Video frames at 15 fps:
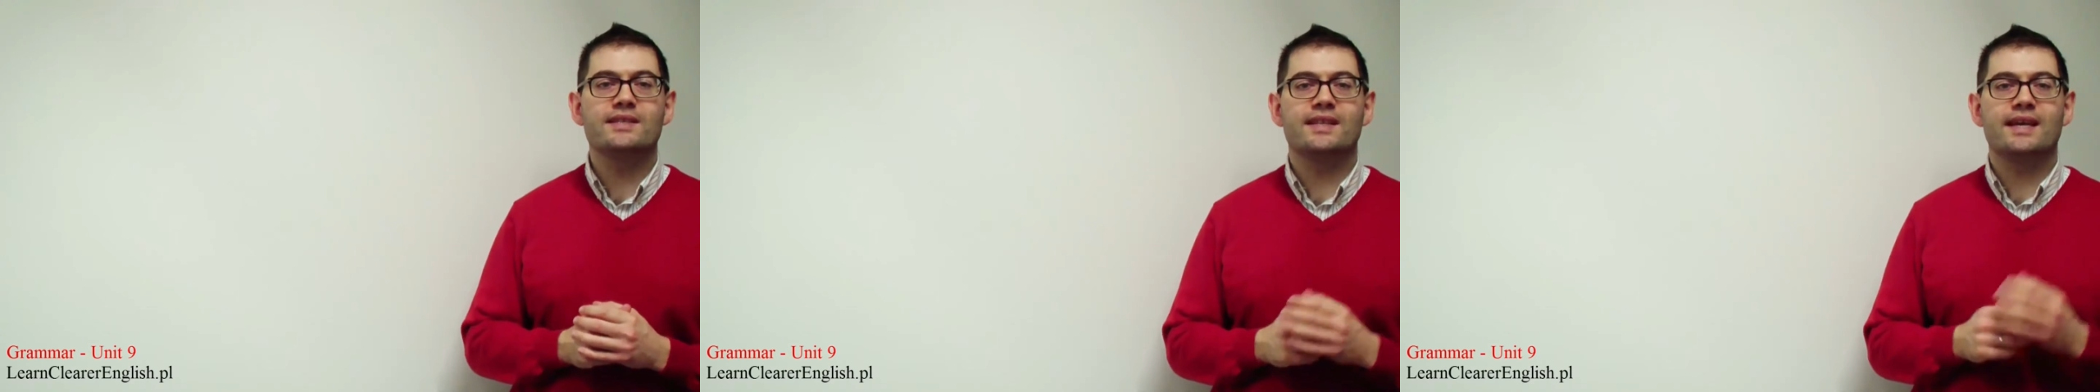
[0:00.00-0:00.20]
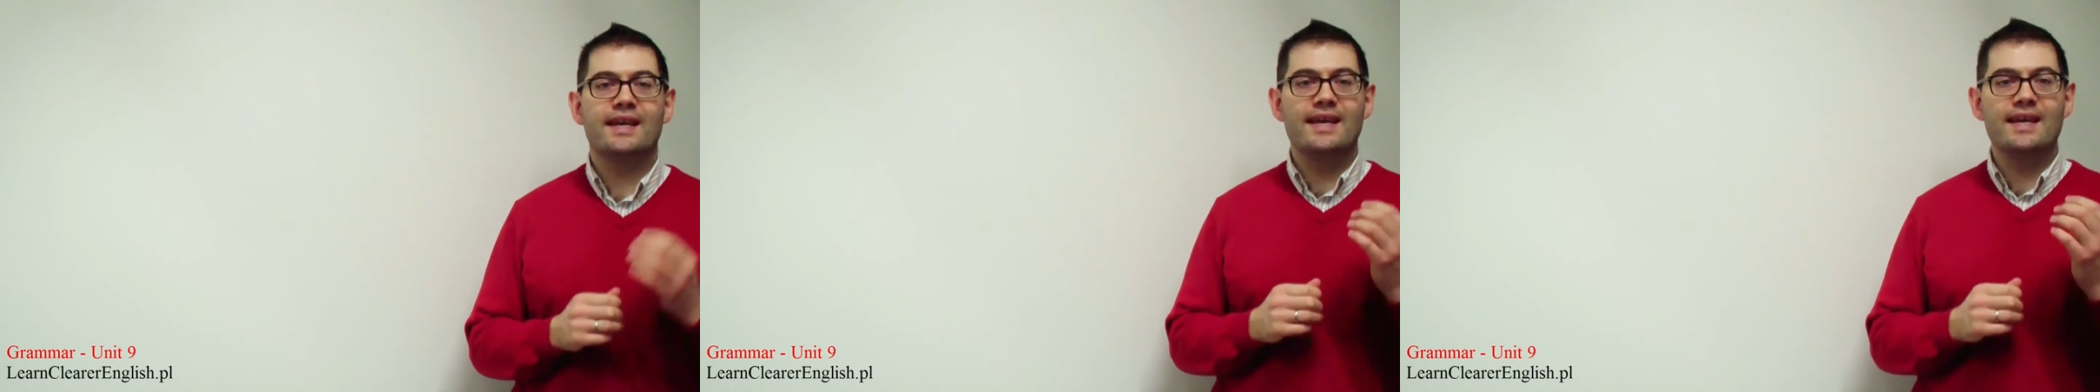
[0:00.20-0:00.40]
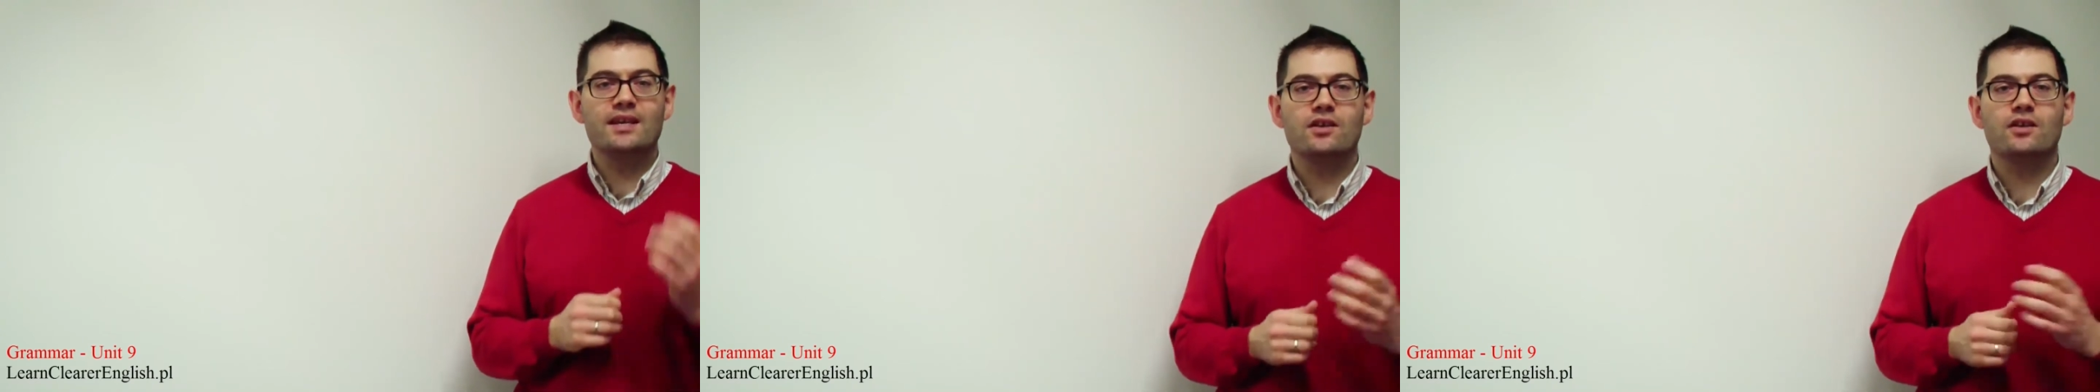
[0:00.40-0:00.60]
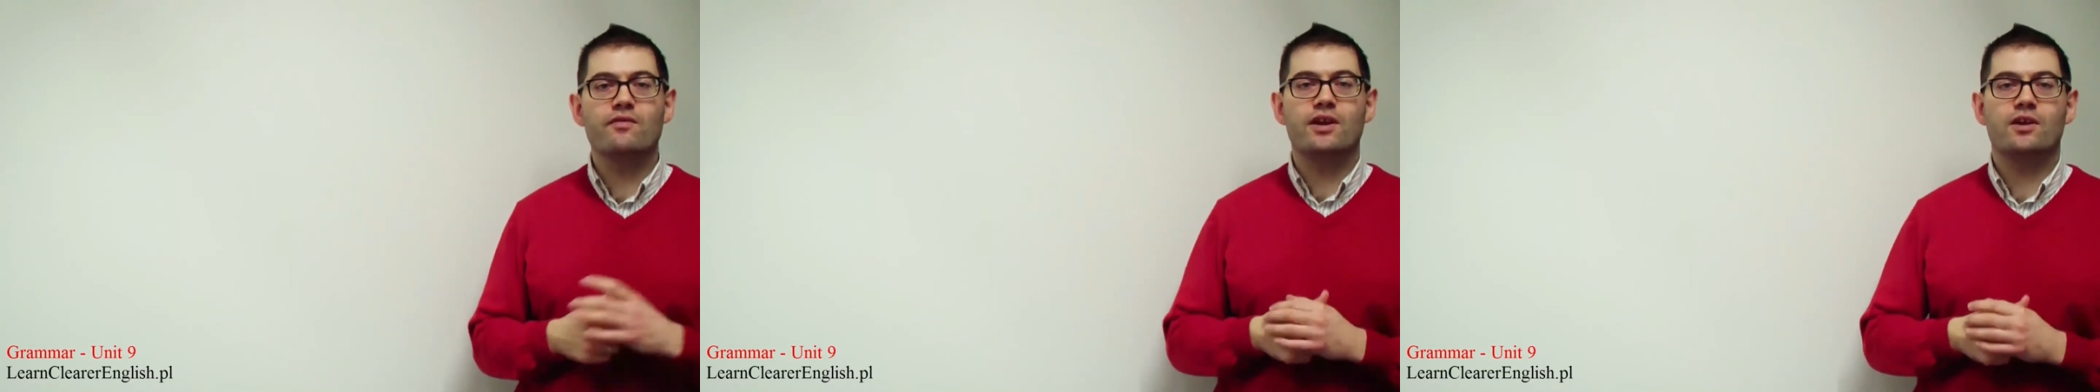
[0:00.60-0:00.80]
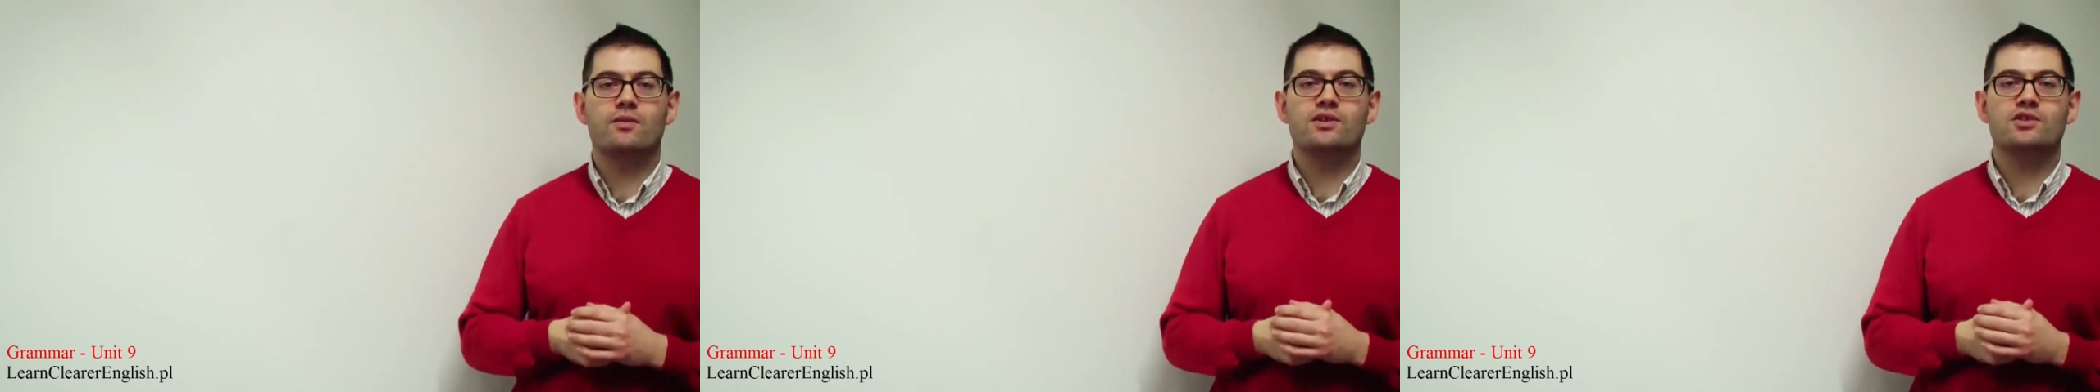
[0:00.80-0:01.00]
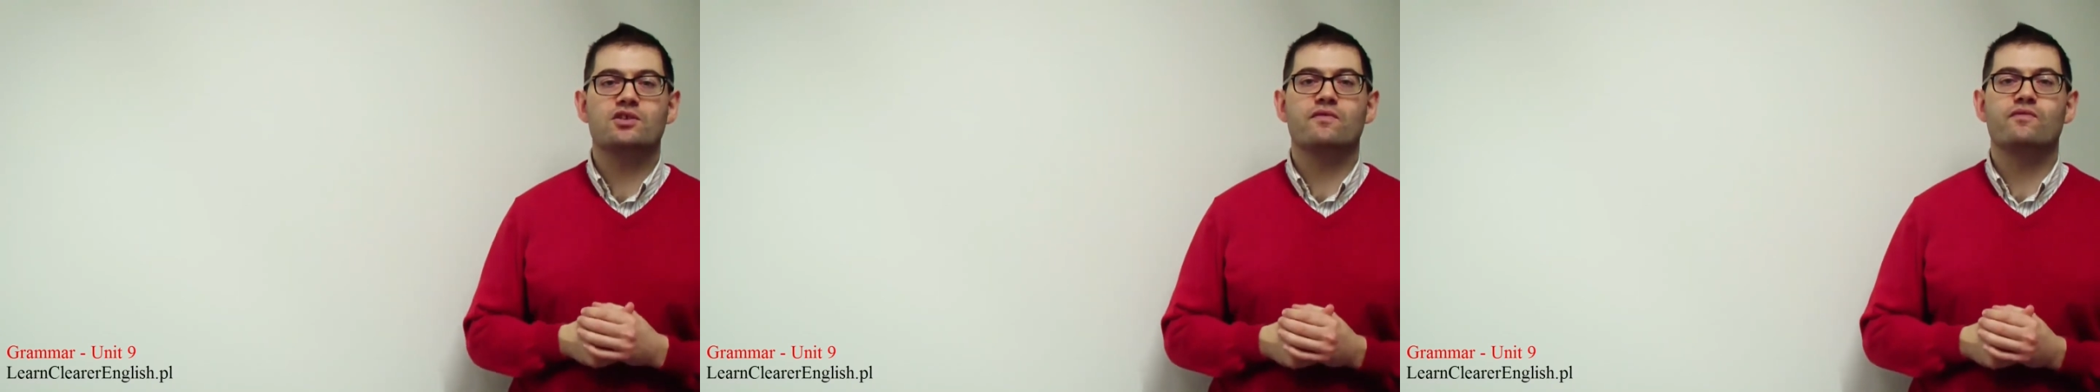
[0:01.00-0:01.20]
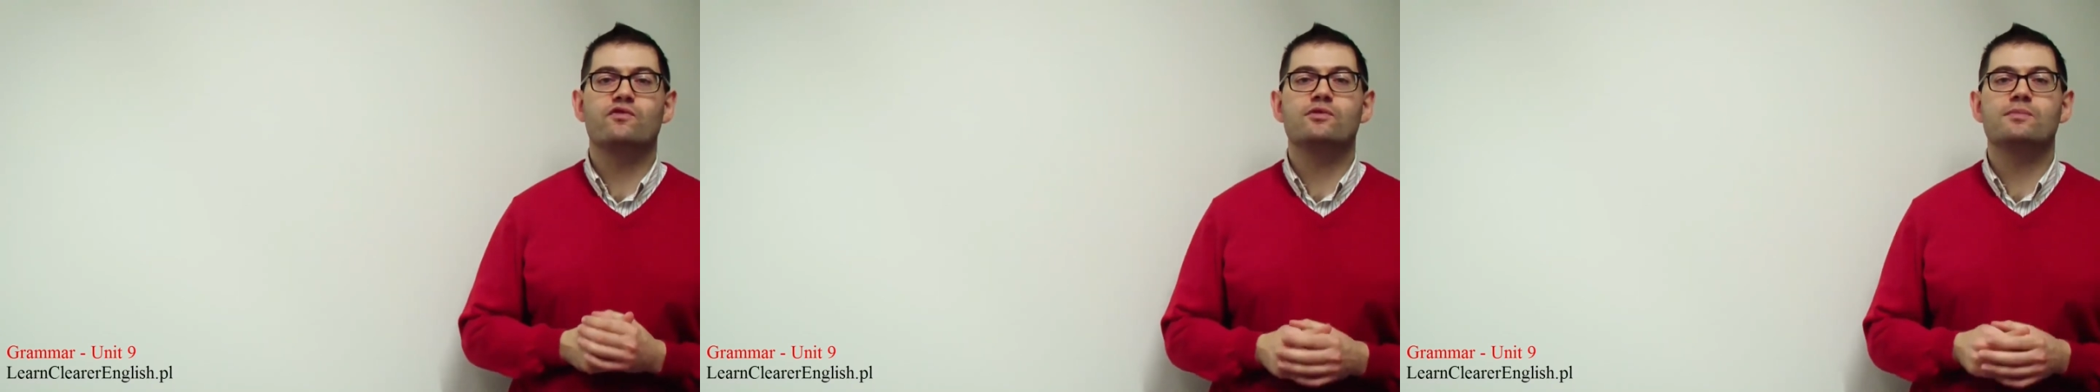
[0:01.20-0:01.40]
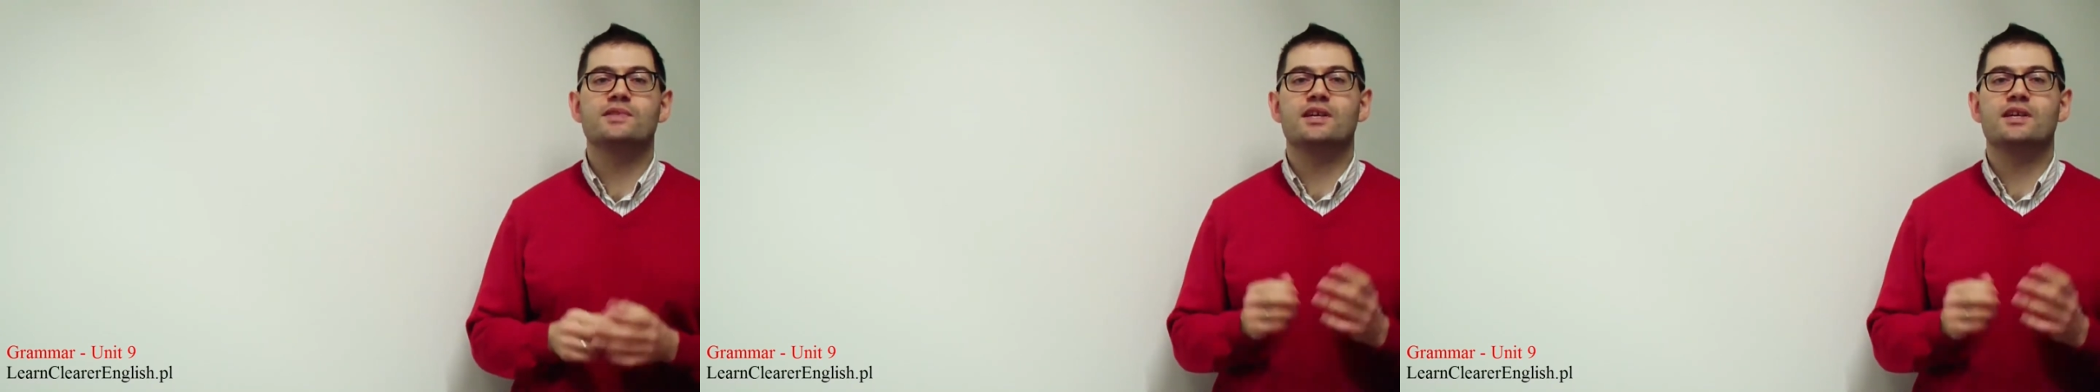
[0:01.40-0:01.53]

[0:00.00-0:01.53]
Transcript: that indirect question forms